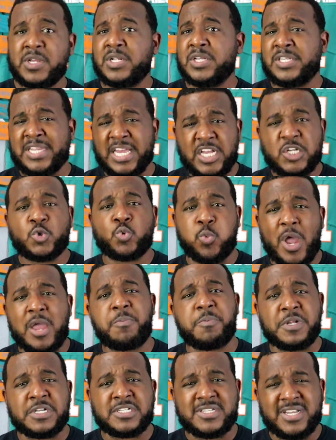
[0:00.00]
These
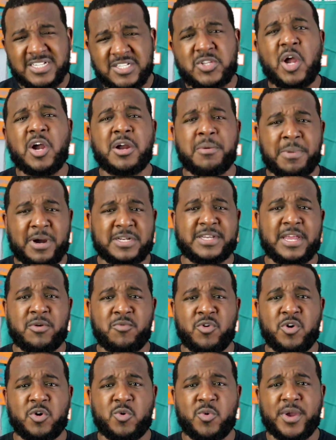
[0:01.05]
weapons, let's talk about that
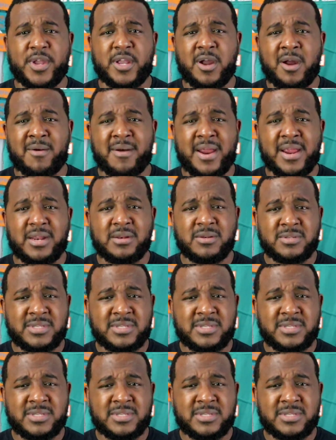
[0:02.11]
real quick, all right?